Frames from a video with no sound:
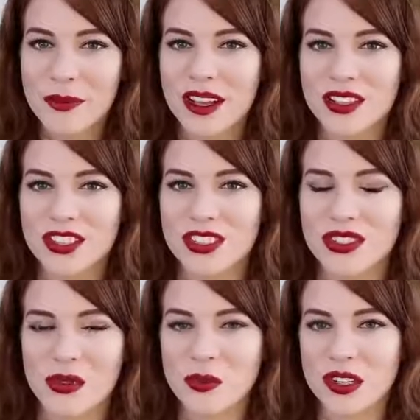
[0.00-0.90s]
my
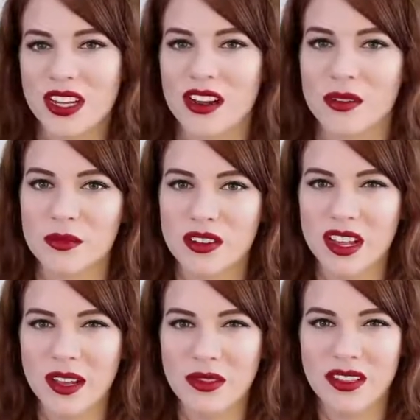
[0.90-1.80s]
posture's super terrible.
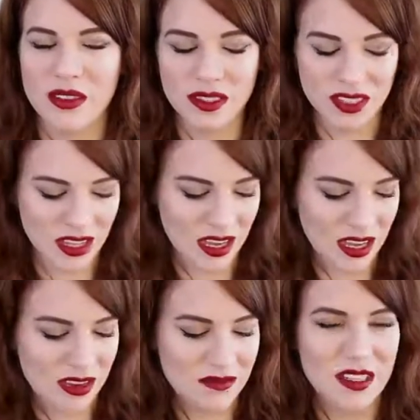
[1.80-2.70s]
I've been noticing
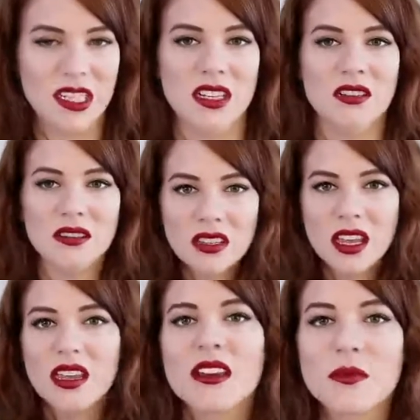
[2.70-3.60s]
it in videos.
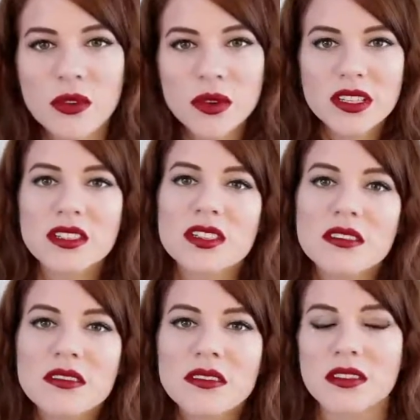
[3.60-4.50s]
Like, I'm always, like,
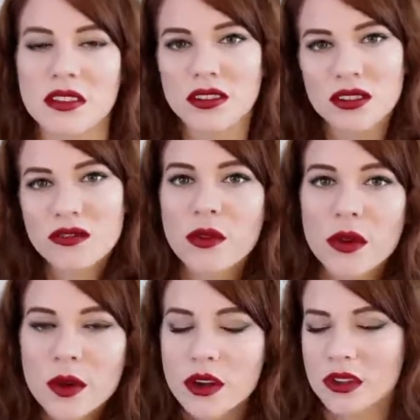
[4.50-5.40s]
slunched
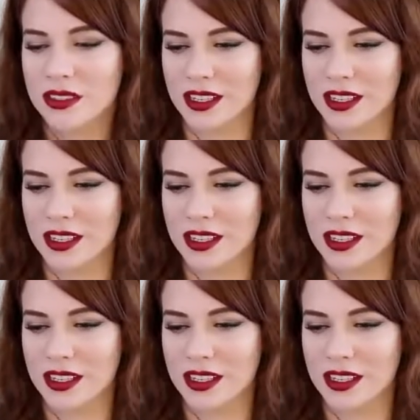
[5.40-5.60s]
forward.